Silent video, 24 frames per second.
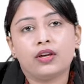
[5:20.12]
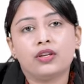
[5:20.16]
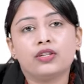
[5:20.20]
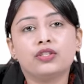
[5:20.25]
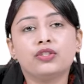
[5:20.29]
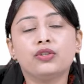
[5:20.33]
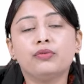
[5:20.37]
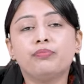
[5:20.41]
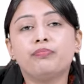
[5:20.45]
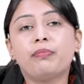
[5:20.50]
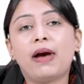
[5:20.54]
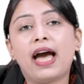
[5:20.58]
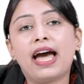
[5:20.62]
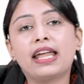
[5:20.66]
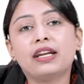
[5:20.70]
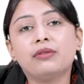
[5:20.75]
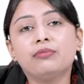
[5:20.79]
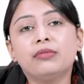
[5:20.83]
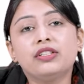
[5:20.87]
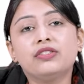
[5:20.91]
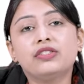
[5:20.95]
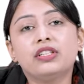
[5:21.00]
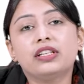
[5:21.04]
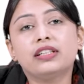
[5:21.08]
So
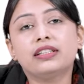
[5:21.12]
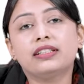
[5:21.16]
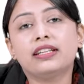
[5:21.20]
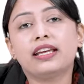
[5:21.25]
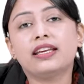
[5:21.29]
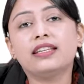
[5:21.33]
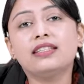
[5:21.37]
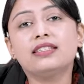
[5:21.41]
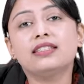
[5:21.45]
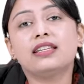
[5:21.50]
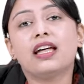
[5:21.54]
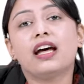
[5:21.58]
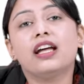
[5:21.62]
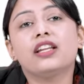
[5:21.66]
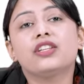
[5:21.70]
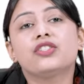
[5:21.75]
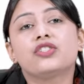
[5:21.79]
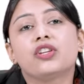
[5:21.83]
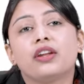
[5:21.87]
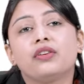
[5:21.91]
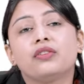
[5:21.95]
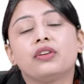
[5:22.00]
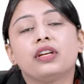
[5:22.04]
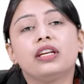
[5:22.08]
parametric tests are
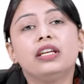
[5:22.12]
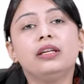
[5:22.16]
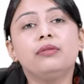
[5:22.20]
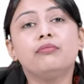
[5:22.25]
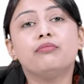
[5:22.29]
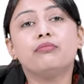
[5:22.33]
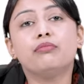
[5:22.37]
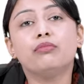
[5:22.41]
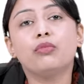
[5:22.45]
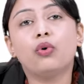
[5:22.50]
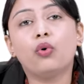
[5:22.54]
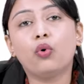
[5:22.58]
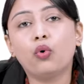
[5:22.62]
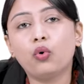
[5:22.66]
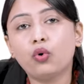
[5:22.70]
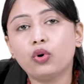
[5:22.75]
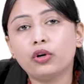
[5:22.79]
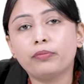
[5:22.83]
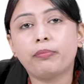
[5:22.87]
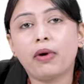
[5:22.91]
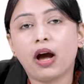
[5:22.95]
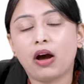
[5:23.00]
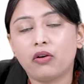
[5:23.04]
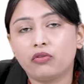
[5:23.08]
generally
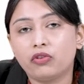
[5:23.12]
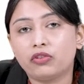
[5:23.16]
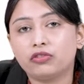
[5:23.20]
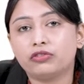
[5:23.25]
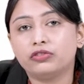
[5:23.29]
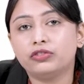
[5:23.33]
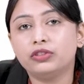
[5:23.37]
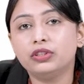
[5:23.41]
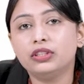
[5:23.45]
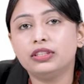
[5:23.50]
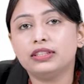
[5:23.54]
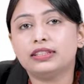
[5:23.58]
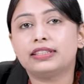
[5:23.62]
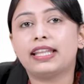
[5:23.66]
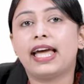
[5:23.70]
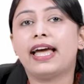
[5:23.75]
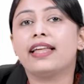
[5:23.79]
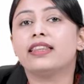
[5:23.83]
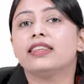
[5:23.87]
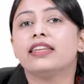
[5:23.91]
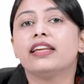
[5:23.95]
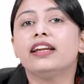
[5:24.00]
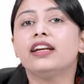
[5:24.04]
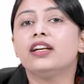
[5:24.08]
more powerful
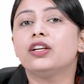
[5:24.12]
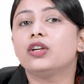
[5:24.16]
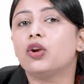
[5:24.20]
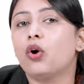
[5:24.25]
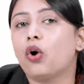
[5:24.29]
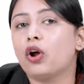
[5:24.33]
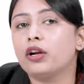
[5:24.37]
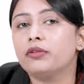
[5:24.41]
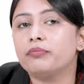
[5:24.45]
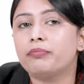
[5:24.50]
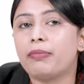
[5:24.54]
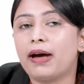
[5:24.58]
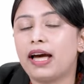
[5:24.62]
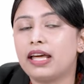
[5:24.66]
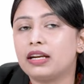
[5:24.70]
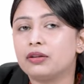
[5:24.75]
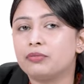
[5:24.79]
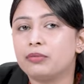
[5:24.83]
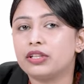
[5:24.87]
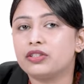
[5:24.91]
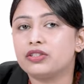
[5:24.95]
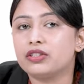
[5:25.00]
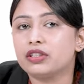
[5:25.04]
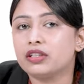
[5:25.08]
than their
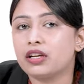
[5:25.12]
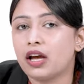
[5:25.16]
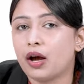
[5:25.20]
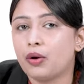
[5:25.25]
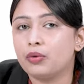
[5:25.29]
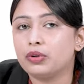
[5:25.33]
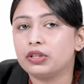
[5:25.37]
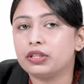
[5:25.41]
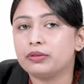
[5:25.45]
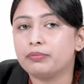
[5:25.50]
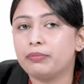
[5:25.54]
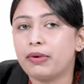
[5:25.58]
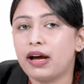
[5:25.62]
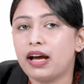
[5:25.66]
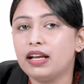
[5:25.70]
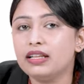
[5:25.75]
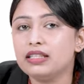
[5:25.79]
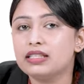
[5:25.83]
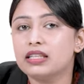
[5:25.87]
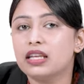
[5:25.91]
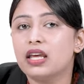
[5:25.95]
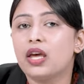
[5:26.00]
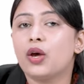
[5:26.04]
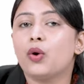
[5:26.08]
non-parametric
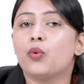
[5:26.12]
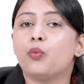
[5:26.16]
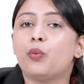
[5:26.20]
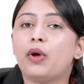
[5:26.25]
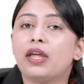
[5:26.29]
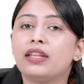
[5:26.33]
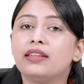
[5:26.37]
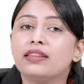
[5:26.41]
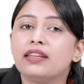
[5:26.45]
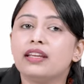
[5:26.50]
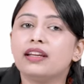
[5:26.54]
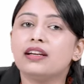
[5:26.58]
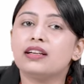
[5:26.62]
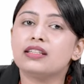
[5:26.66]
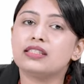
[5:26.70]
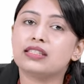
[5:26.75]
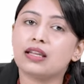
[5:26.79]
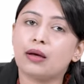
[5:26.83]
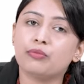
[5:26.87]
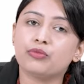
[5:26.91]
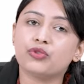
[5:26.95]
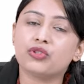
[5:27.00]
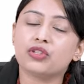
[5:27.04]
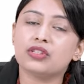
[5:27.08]
counterparts when their
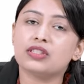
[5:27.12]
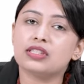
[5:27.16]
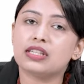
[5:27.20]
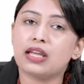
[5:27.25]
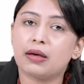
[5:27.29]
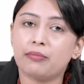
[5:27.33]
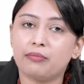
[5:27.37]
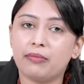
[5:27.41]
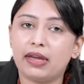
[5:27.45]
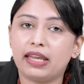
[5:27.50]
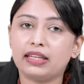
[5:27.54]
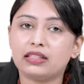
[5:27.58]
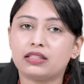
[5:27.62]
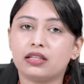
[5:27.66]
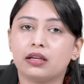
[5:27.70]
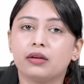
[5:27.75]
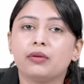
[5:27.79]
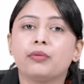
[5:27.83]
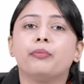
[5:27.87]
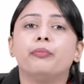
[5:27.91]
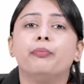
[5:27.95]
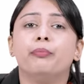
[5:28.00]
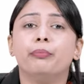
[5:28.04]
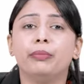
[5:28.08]
assumptions are met,
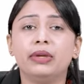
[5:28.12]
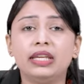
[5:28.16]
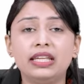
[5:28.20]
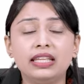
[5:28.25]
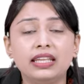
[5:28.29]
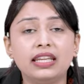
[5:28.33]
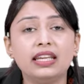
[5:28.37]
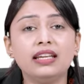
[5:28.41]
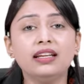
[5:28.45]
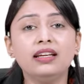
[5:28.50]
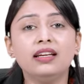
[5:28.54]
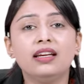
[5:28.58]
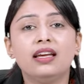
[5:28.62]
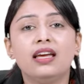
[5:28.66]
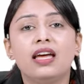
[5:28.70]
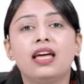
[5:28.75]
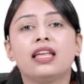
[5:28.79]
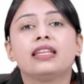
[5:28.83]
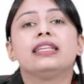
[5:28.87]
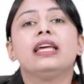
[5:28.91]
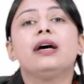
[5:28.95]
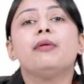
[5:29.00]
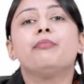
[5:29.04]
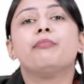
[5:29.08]
meaning
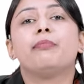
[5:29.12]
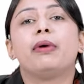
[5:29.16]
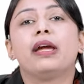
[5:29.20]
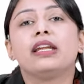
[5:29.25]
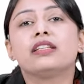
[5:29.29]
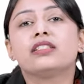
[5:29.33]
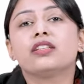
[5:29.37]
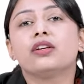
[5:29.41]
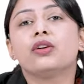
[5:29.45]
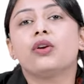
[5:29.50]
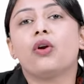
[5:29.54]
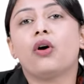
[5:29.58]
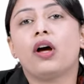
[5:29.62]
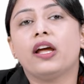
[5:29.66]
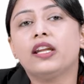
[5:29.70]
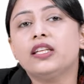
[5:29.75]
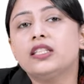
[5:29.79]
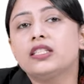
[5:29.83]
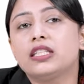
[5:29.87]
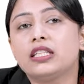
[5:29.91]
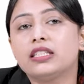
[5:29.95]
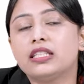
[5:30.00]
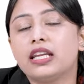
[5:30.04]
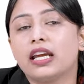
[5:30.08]
they are better
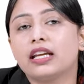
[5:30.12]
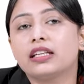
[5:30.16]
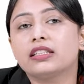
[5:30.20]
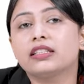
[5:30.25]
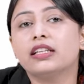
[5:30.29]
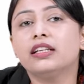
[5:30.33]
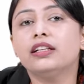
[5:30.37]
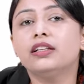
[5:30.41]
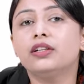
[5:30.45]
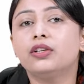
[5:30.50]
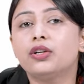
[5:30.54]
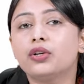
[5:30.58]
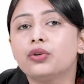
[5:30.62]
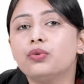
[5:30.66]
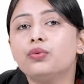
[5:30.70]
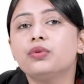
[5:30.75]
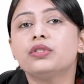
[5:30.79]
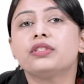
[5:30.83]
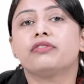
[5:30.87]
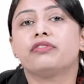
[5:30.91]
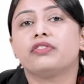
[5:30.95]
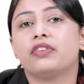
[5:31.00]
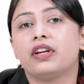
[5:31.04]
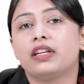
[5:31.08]
at detecting true
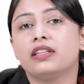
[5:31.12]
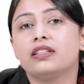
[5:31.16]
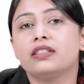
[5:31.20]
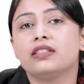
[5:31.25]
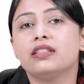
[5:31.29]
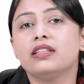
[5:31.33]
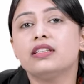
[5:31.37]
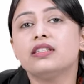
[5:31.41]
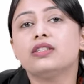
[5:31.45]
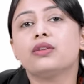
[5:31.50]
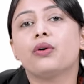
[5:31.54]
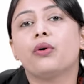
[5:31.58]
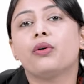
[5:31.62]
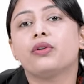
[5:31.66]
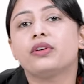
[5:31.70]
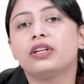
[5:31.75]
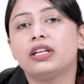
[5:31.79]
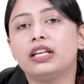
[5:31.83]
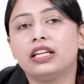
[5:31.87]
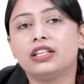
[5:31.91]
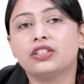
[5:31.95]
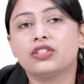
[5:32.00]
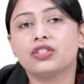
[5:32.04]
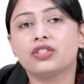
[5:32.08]
differences or
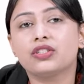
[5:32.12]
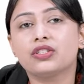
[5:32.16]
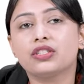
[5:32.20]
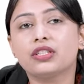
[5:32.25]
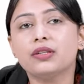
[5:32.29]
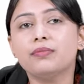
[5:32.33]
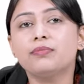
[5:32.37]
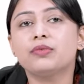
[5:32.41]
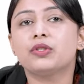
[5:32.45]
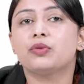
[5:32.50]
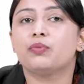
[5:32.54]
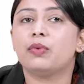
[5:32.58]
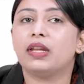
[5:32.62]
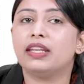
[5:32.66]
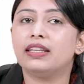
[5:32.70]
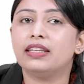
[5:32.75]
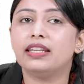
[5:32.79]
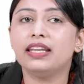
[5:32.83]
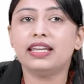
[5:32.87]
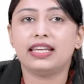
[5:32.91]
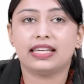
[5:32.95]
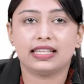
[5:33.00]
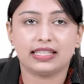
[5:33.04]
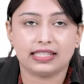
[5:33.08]
relationships when
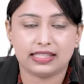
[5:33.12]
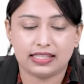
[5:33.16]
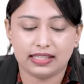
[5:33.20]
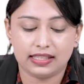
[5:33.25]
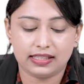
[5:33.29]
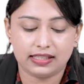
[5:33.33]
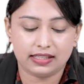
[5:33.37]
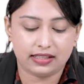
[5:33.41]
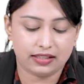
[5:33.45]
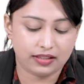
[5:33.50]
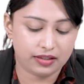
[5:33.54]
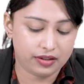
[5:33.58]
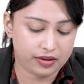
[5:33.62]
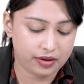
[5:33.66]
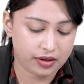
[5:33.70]
they exist.